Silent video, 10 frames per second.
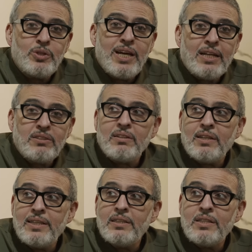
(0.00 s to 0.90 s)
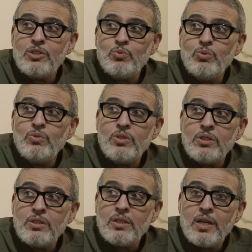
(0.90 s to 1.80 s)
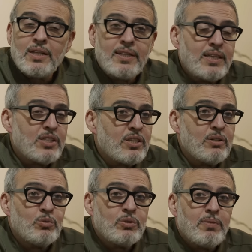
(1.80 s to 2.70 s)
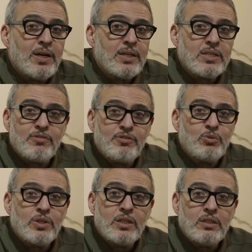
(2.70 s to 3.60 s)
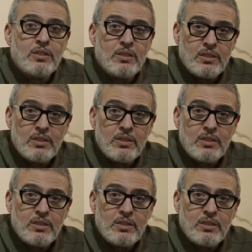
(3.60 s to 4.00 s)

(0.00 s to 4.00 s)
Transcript: We had to clean these wounds. At least it would buy us a few days.